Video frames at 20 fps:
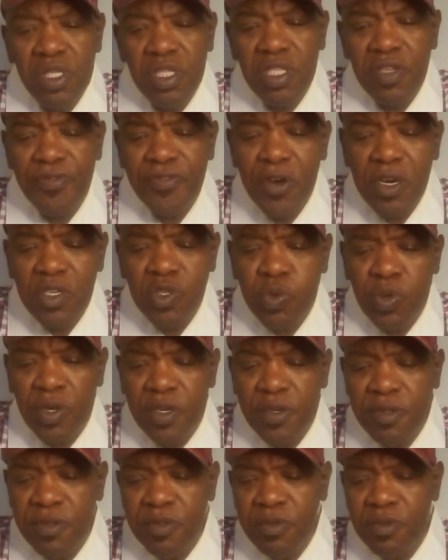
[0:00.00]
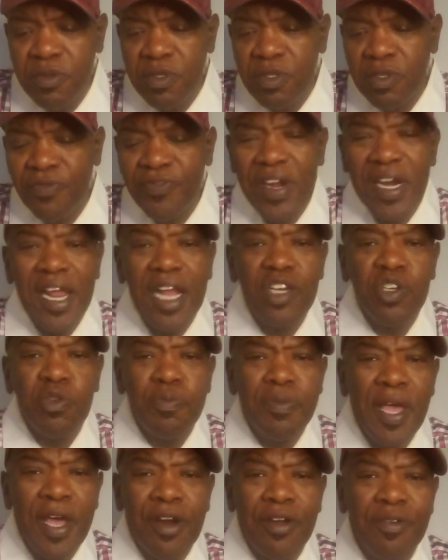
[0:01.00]
The first one, financial
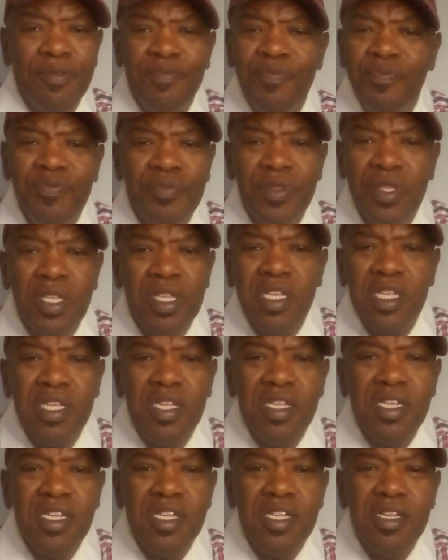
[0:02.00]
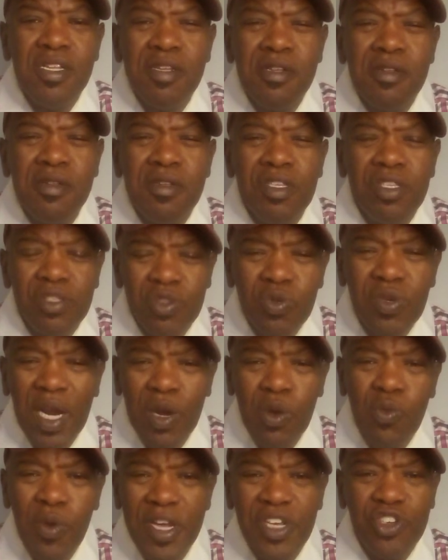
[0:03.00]
planner. Do
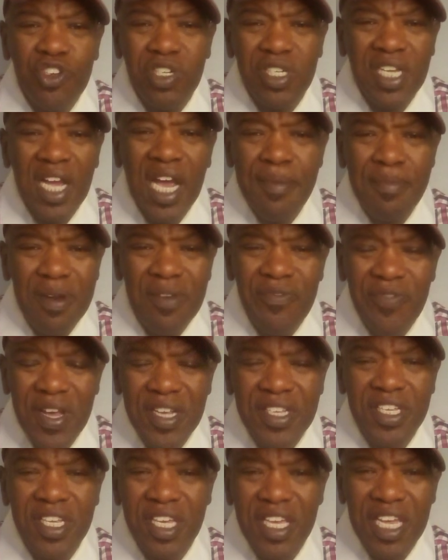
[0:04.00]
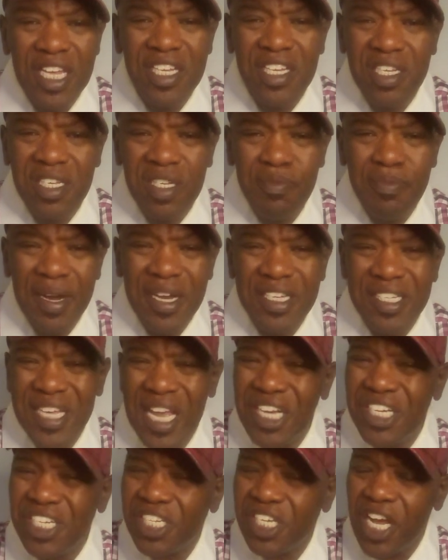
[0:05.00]
not waste your time investing into somebody's
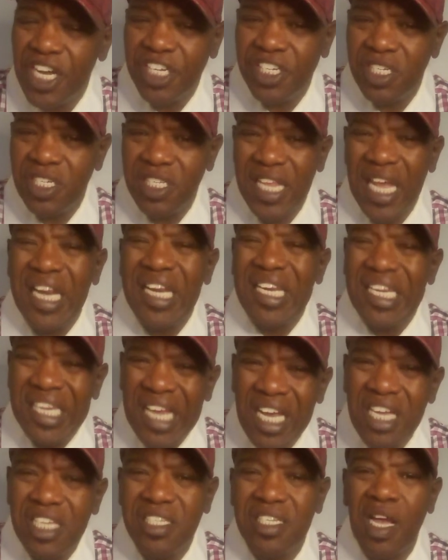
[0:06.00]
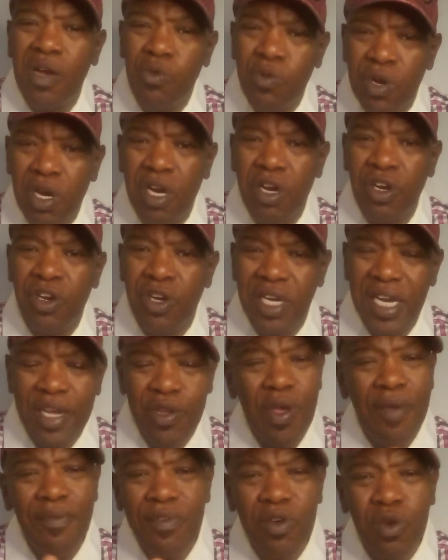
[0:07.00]
education that does not want to learn.
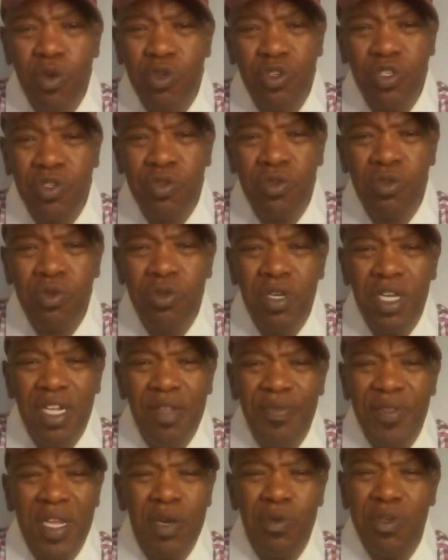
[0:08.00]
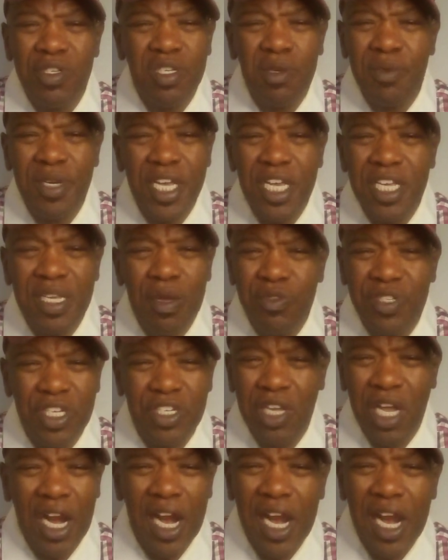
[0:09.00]
Like, you ever go to school and there were some kids that was just a